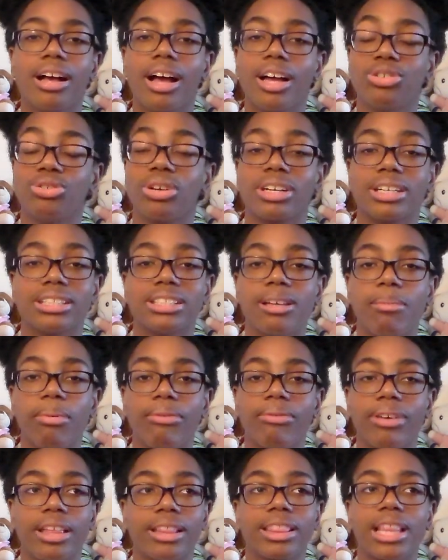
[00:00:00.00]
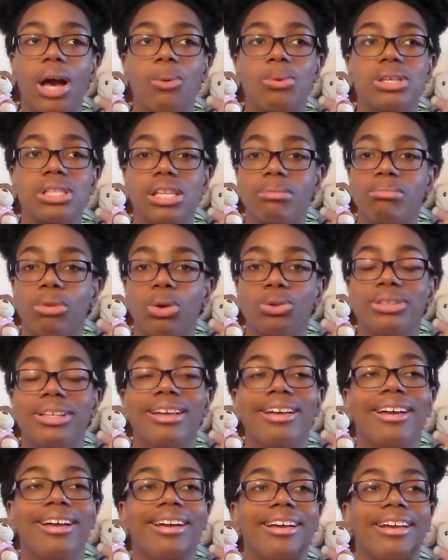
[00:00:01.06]
I drank a sip of it. That was the most
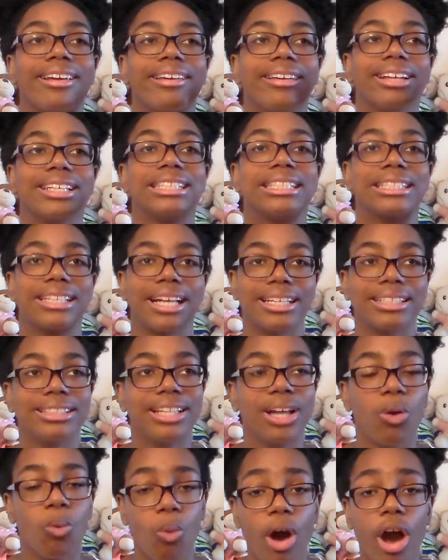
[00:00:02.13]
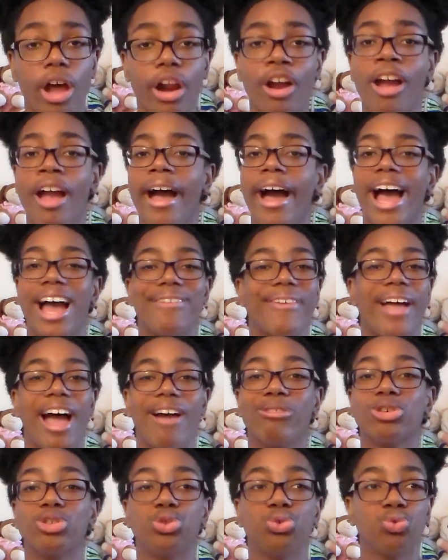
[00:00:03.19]
disgusting water I've
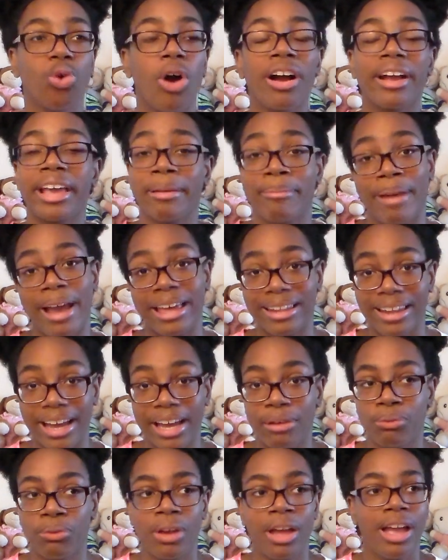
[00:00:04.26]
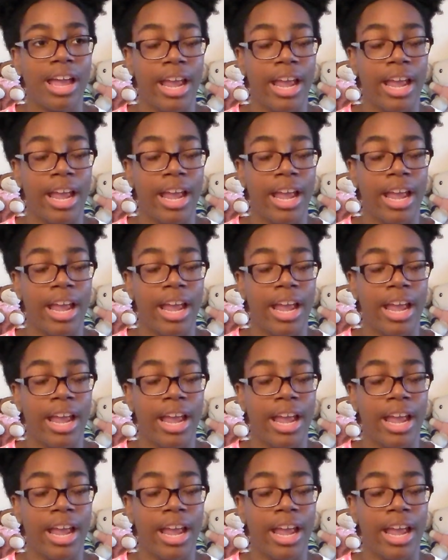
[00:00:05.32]
ever drunk in my life.